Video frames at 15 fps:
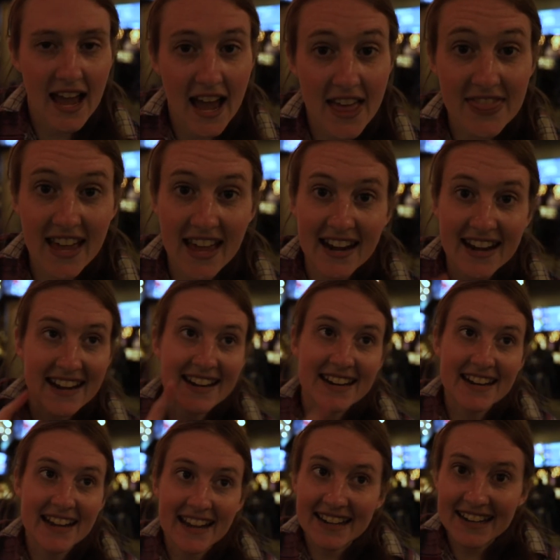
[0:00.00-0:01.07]
And then
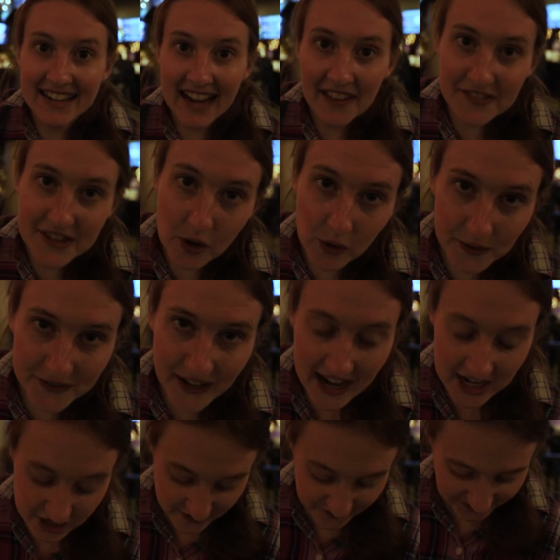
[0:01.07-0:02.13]
Nick got the old
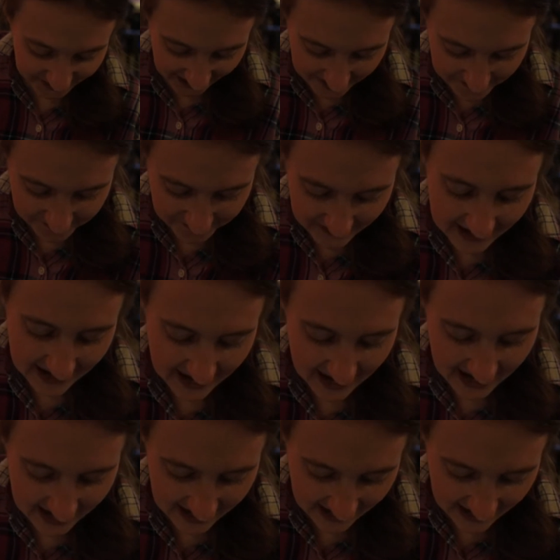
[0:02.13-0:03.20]
fashioned flight,
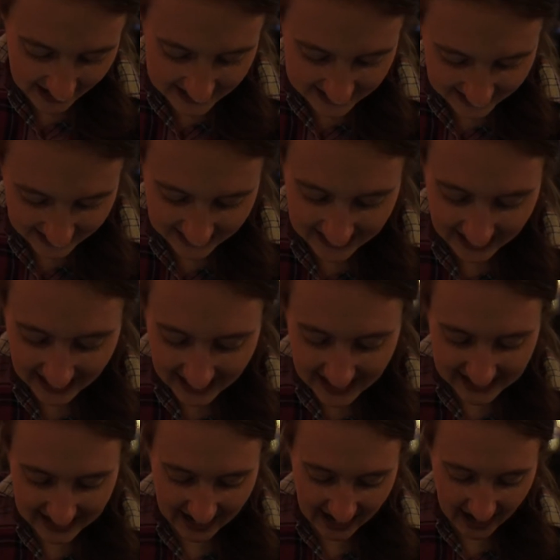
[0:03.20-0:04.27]
and
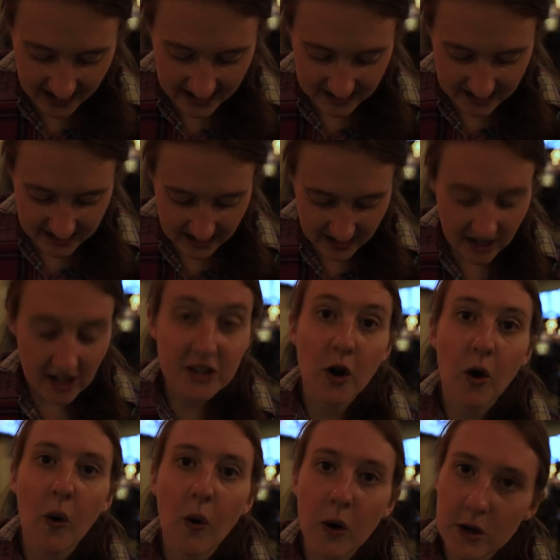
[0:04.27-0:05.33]
that has an
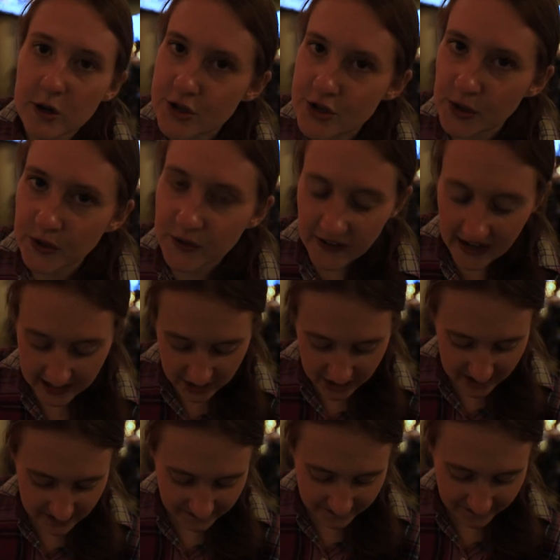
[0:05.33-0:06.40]
orange old
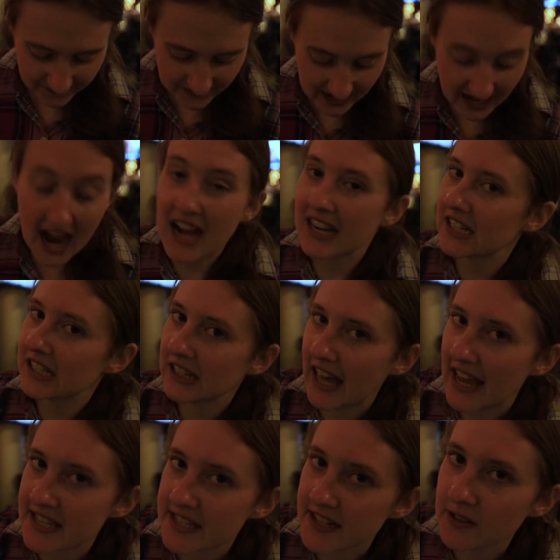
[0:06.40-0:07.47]
fashioned, a
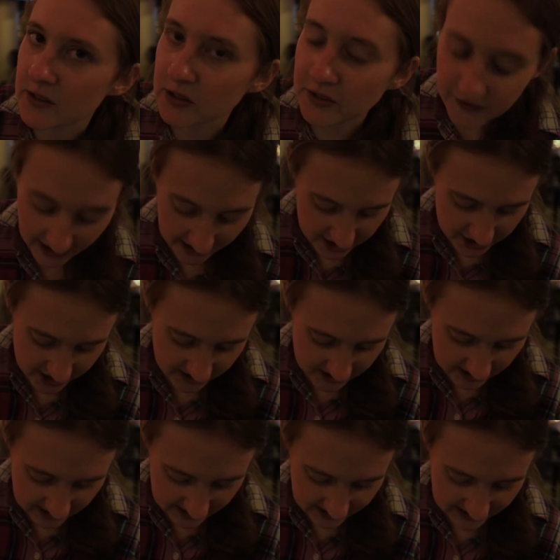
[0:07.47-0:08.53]
classic old fashioned,
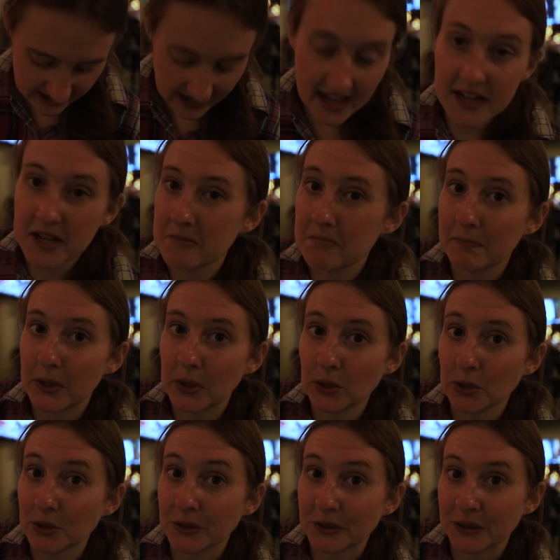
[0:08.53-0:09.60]
and a
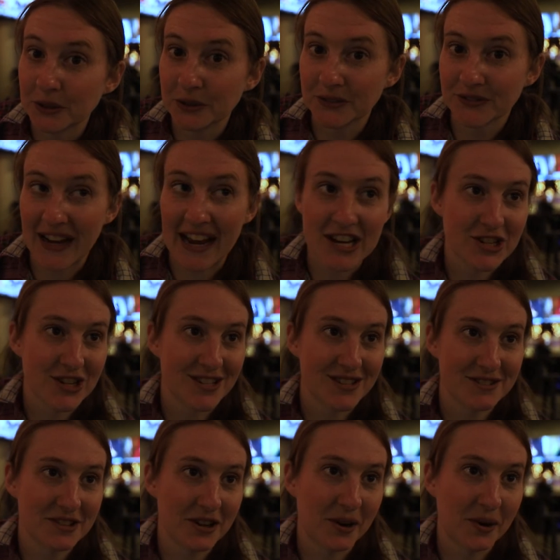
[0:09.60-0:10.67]
bold old fashioned.
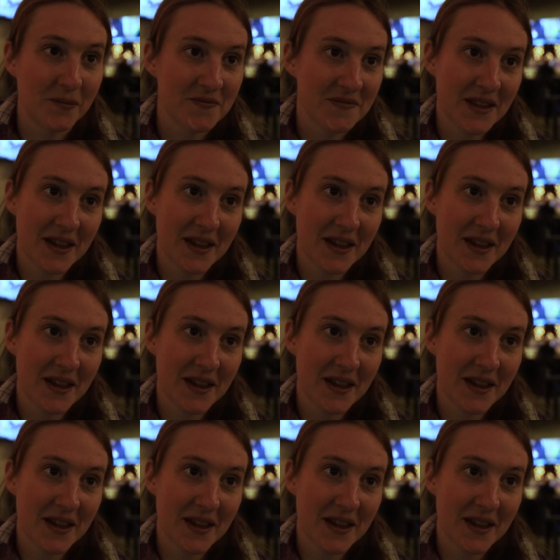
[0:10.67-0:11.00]
So